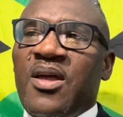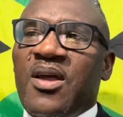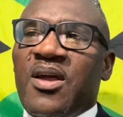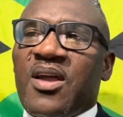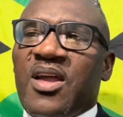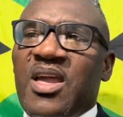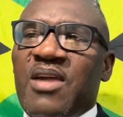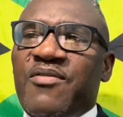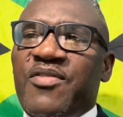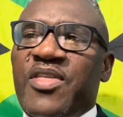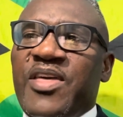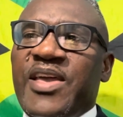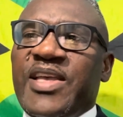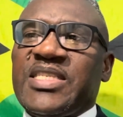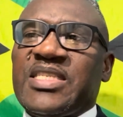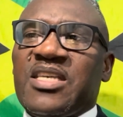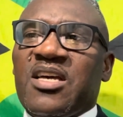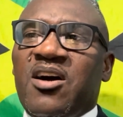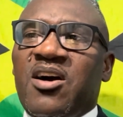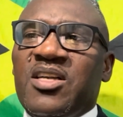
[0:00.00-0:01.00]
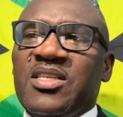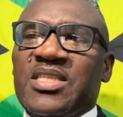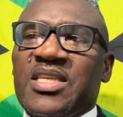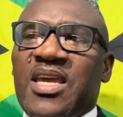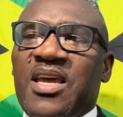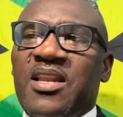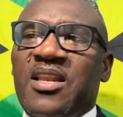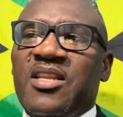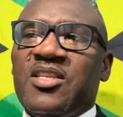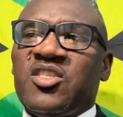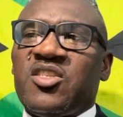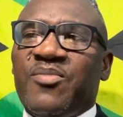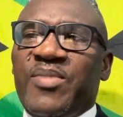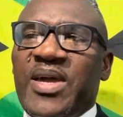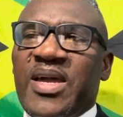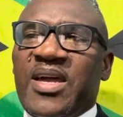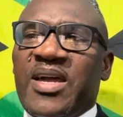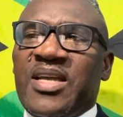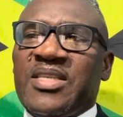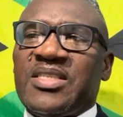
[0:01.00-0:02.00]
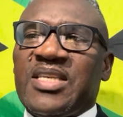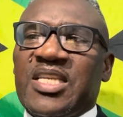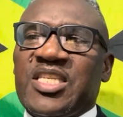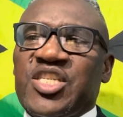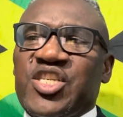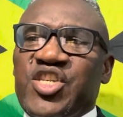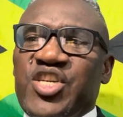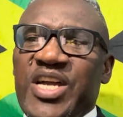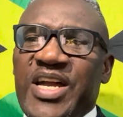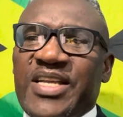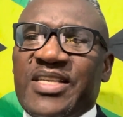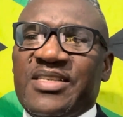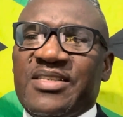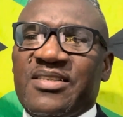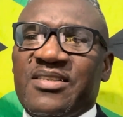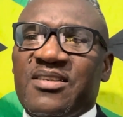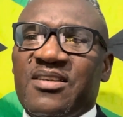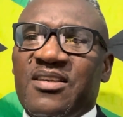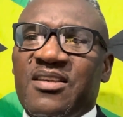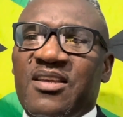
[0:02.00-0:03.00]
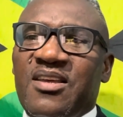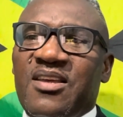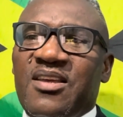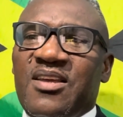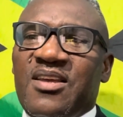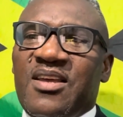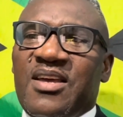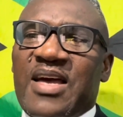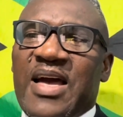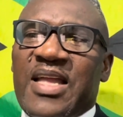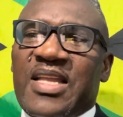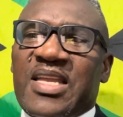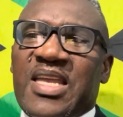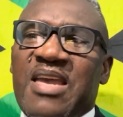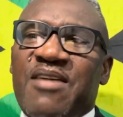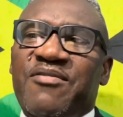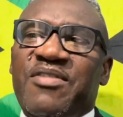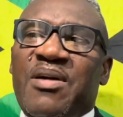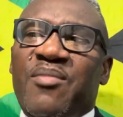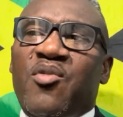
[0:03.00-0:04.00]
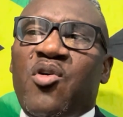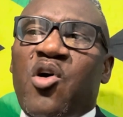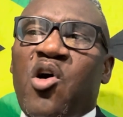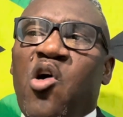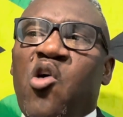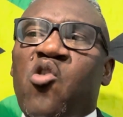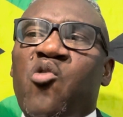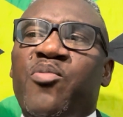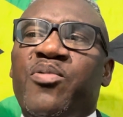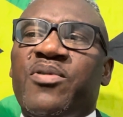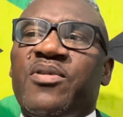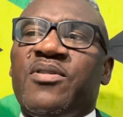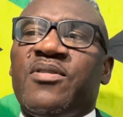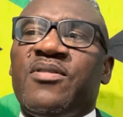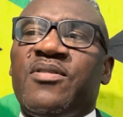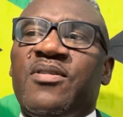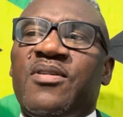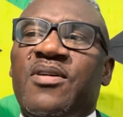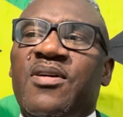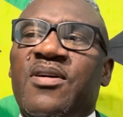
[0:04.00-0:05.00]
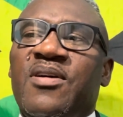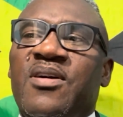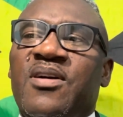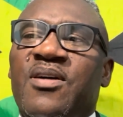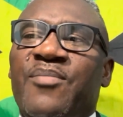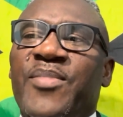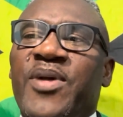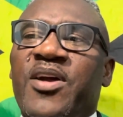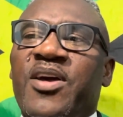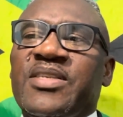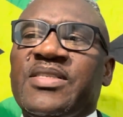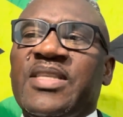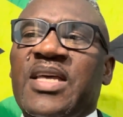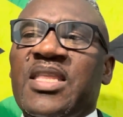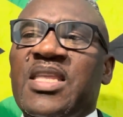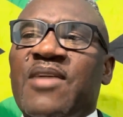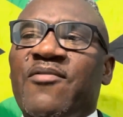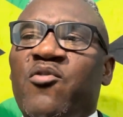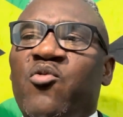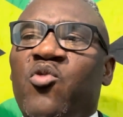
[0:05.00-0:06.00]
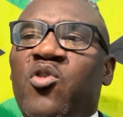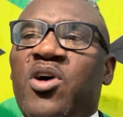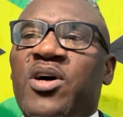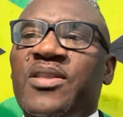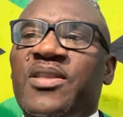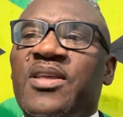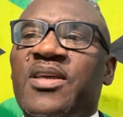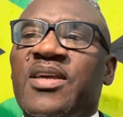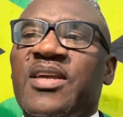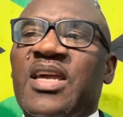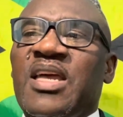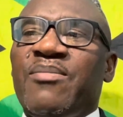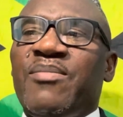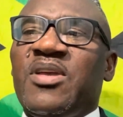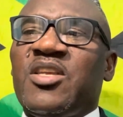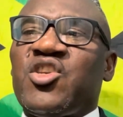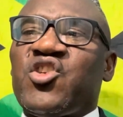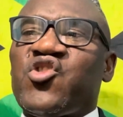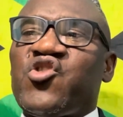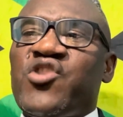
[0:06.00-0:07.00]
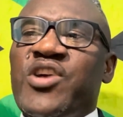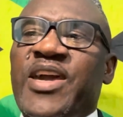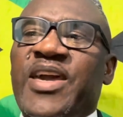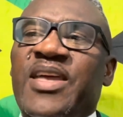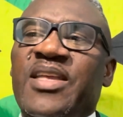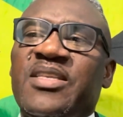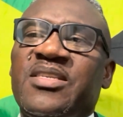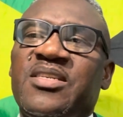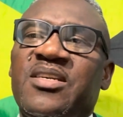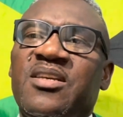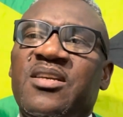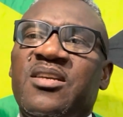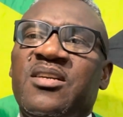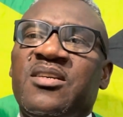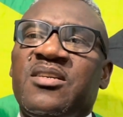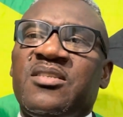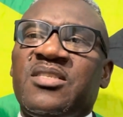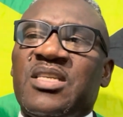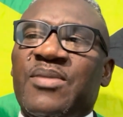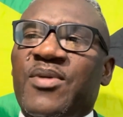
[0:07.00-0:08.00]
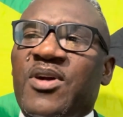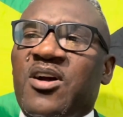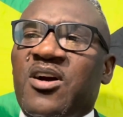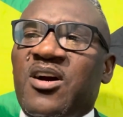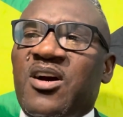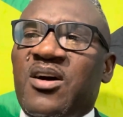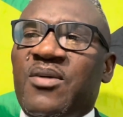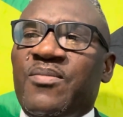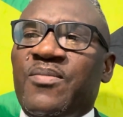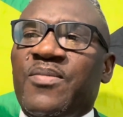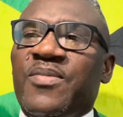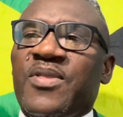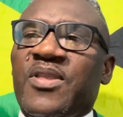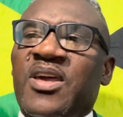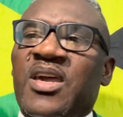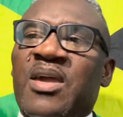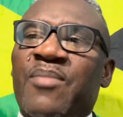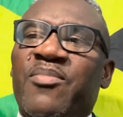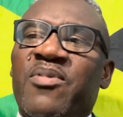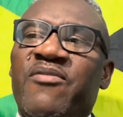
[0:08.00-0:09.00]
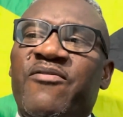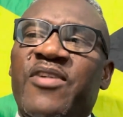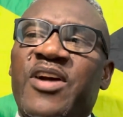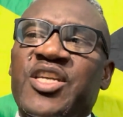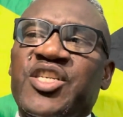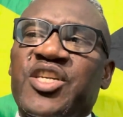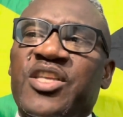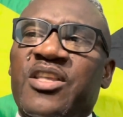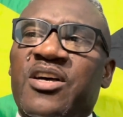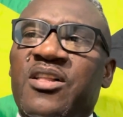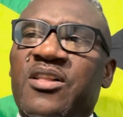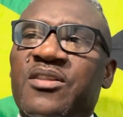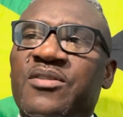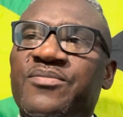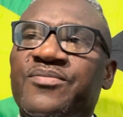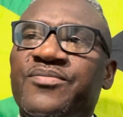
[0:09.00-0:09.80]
Give these unskilled Jamaicans a chance and give them hope, because not everyone can be trained to become a professional.